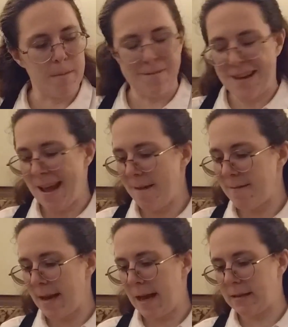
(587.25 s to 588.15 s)
If I have
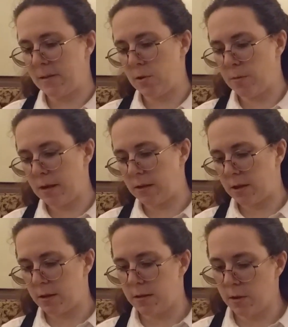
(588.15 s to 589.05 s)
to add so
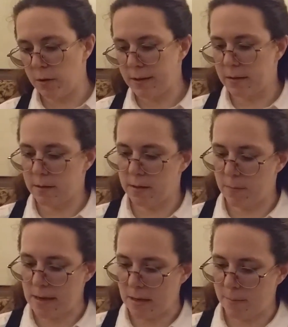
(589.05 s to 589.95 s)
much to it to
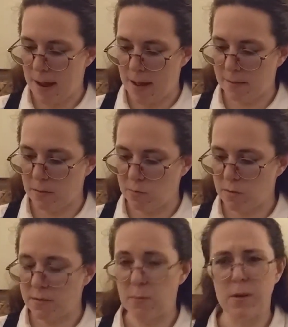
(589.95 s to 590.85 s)
make it
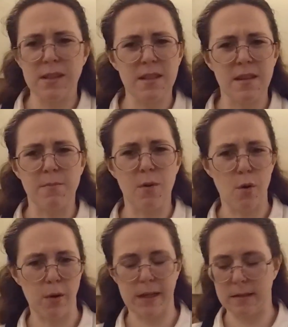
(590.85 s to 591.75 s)
palatable, then what's the
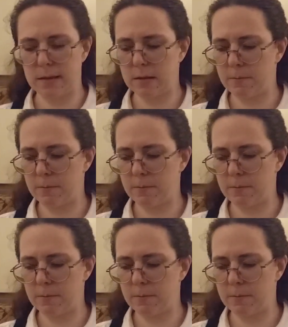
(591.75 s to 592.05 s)
point?